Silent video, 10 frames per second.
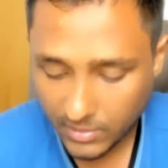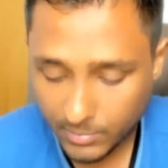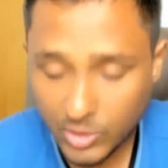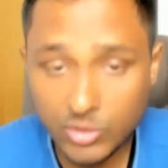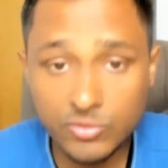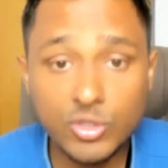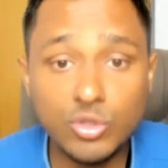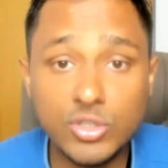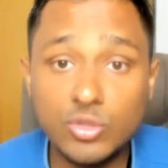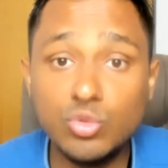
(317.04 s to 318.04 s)
Because we
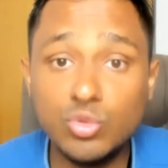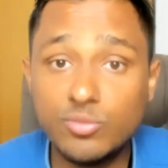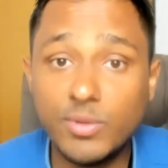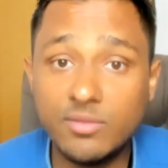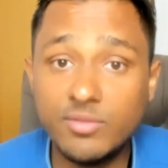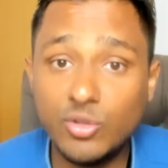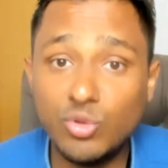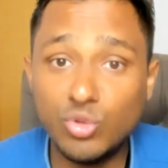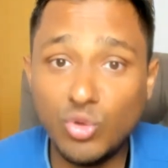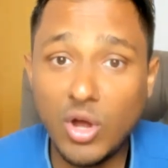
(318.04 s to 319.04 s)
know the rules, but we
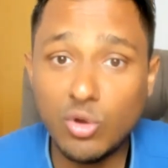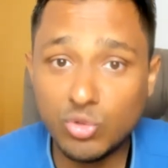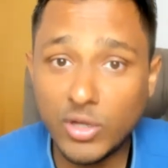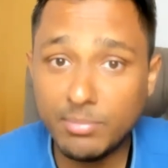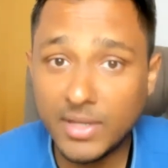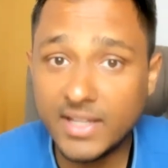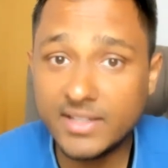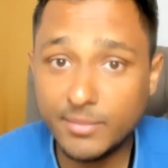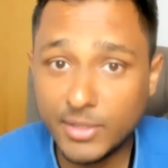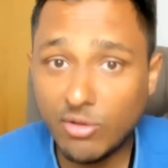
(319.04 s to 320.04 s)
don't know how to apply
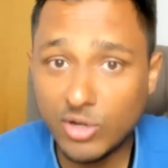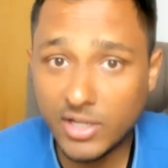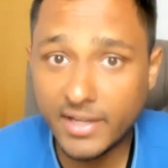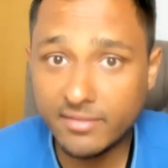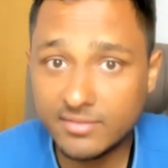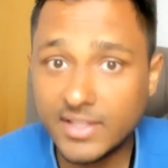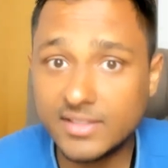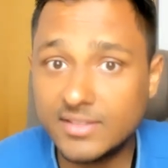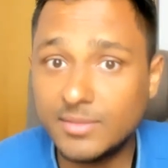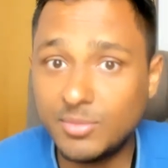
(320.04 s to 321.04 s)
them in our life.
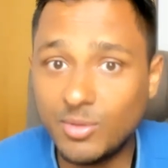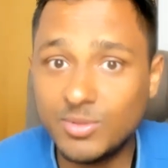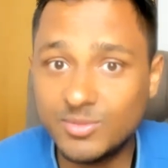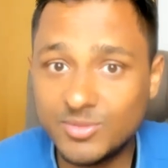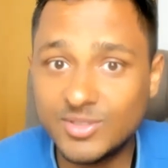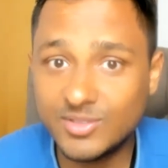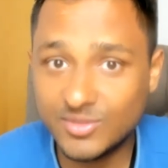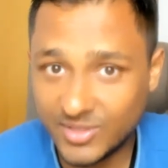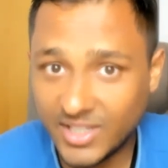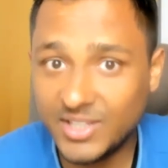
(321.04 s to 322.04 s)
That's the problem, you see.
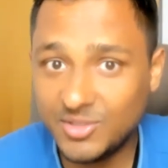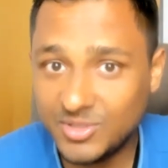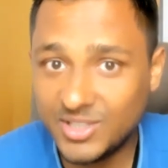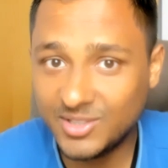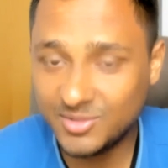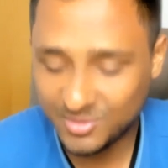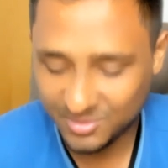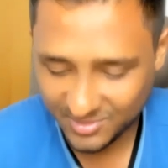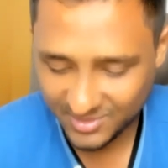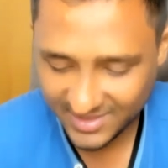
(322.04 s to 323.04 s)
So there you need a
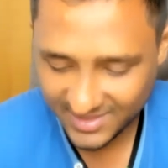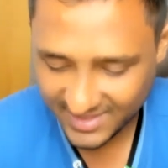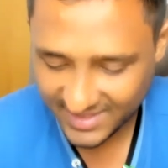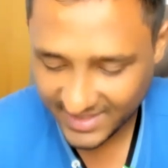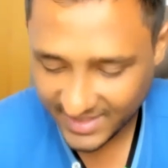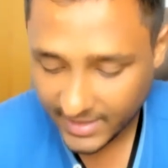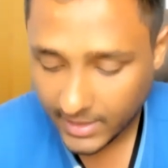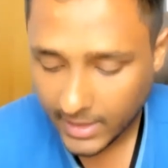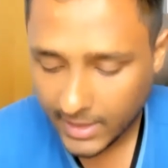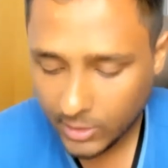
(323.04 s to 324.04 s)
guru.
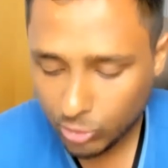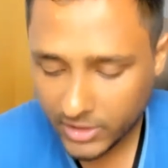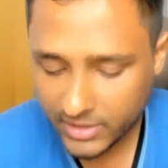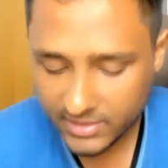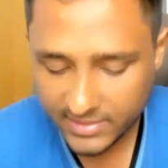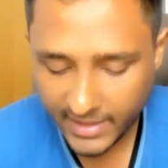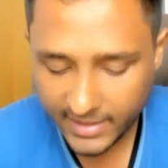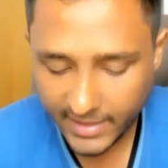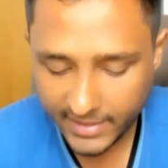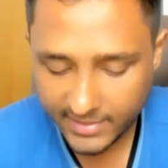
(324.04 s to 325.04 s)
He could
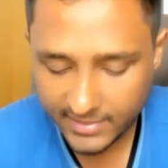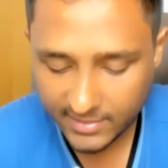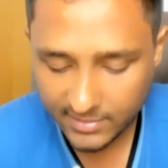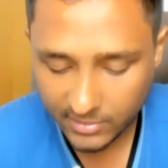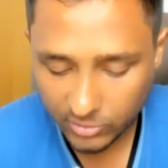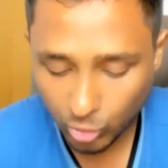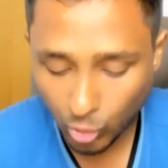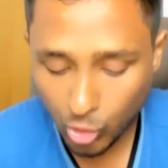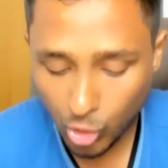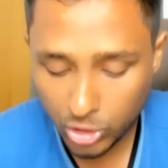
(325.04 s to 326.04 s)
understand that his
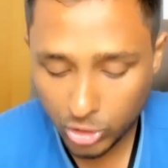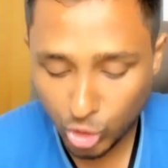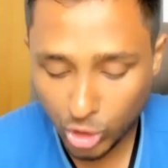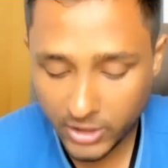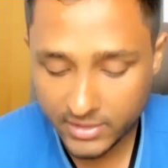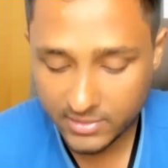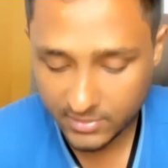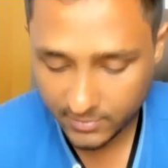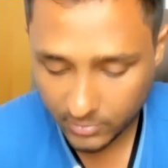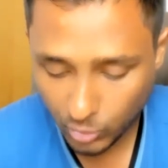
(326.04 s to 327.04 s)
so-called knowledge
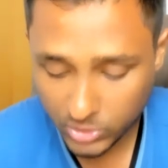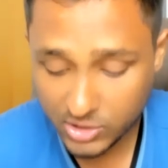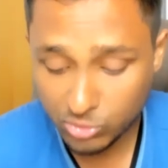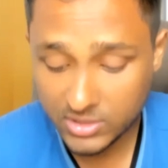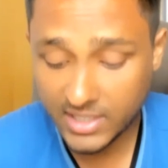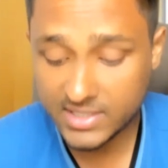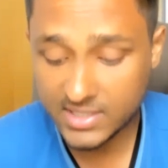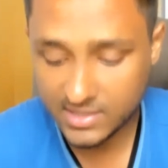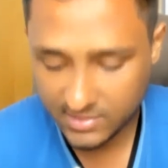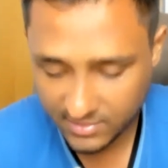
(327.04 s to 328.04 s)
was
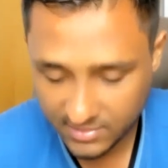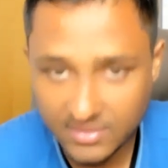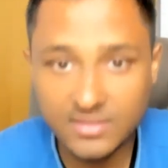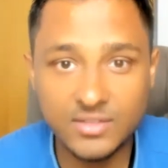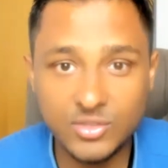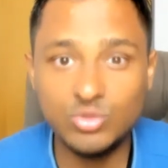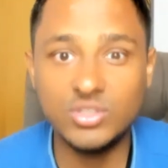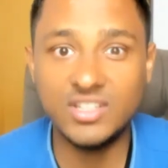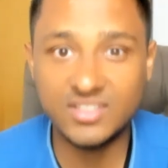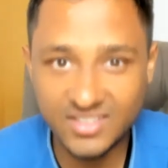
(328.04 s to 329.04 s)
useless.
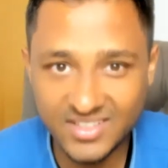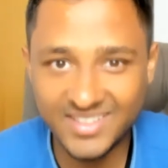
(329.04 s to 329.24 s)
Useless.